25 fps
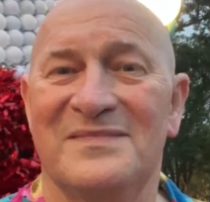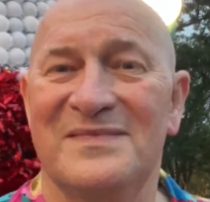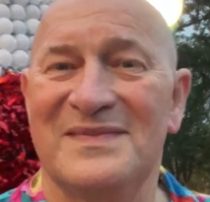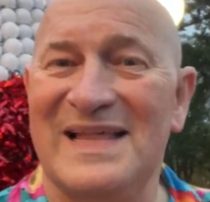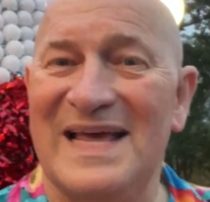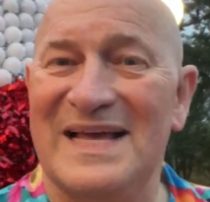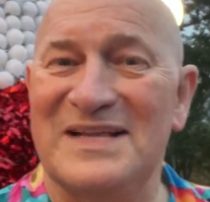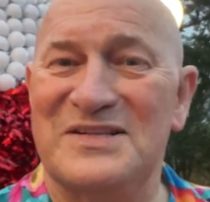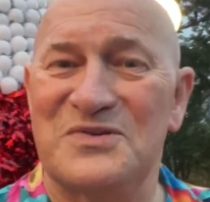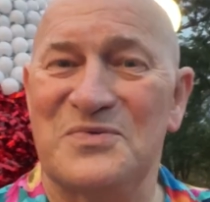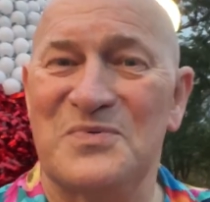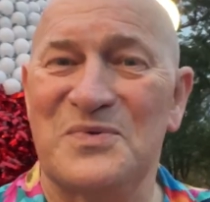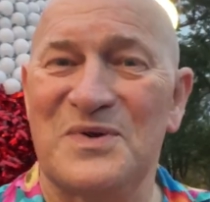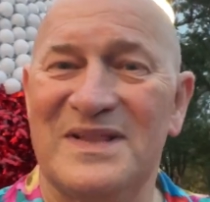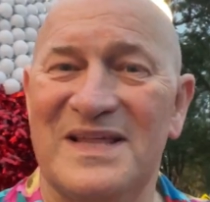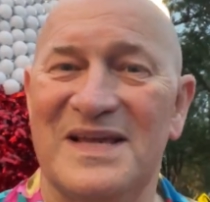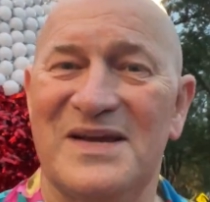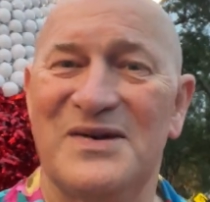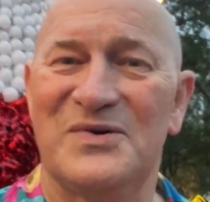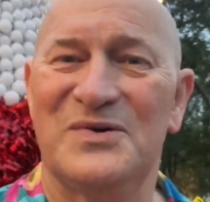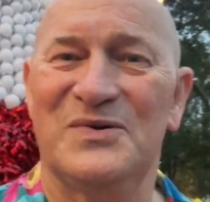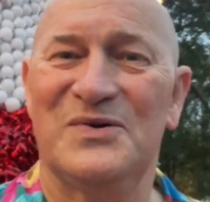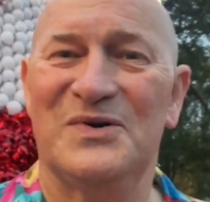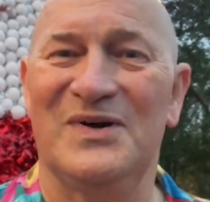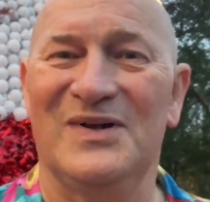That's really
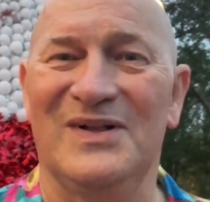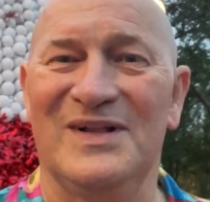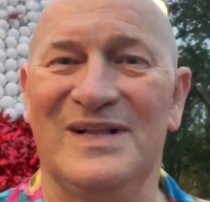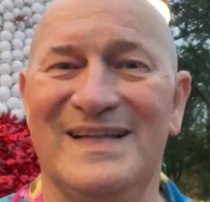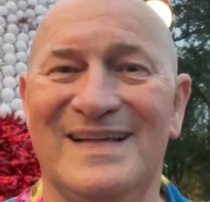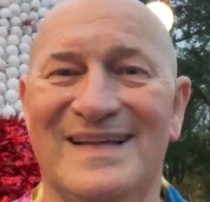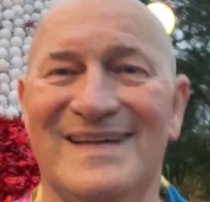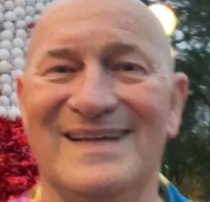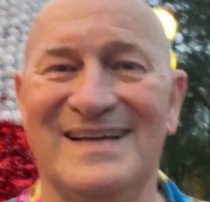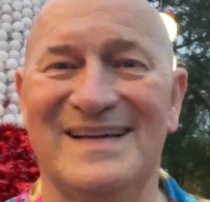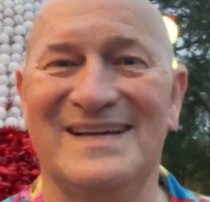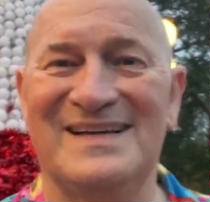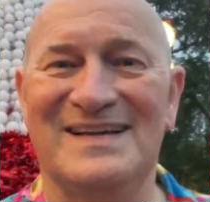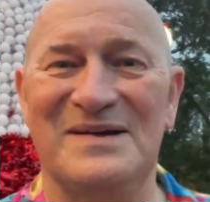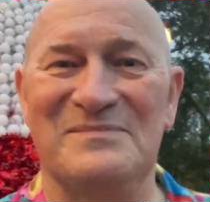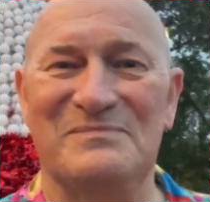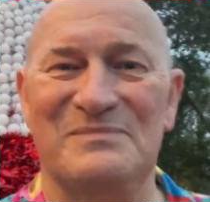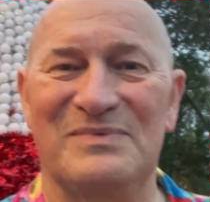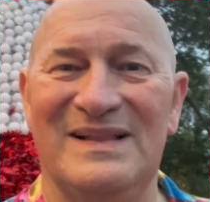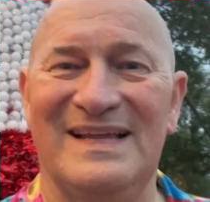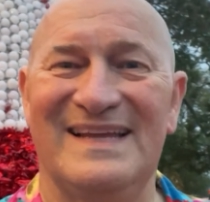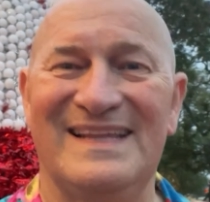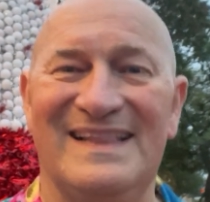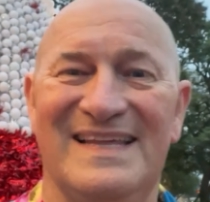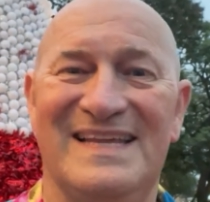cool.
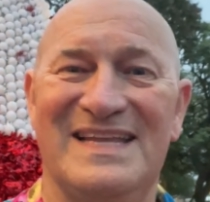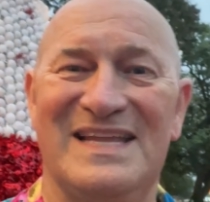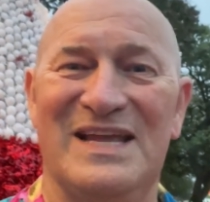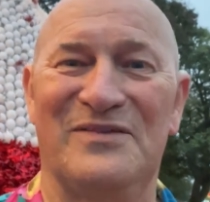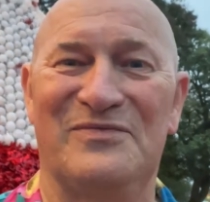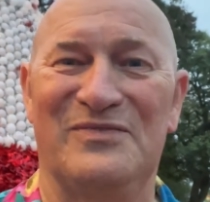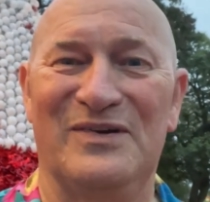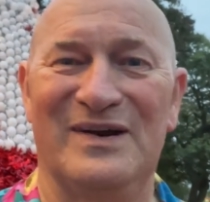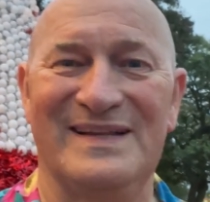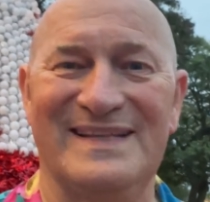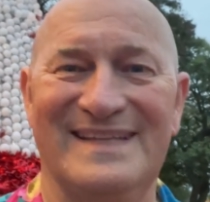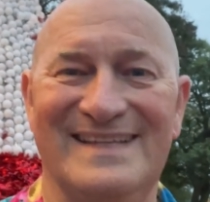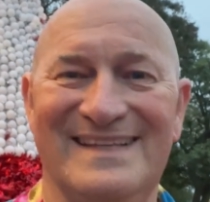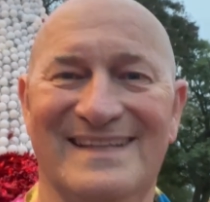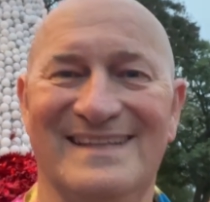Completely different.